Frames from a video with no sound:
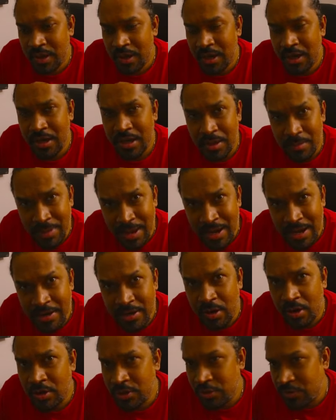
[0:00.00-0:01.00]
a command
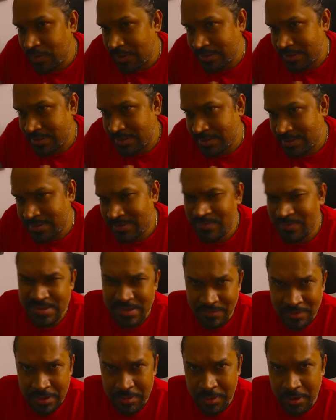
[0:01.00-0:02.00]
on Unix which is
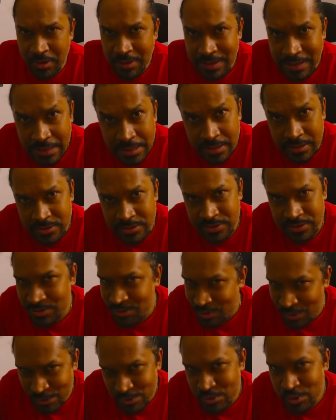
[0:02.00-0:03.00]
available on Linux
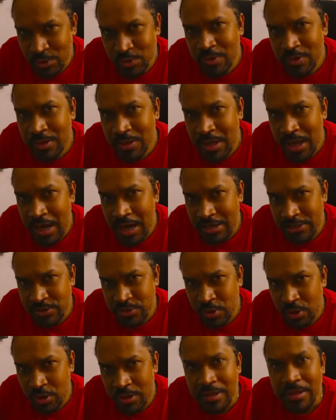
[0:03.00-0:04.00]
also, and it's
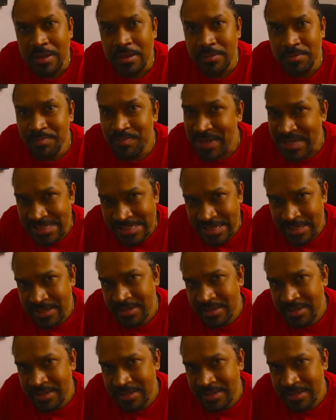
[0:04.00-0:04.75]
called BC.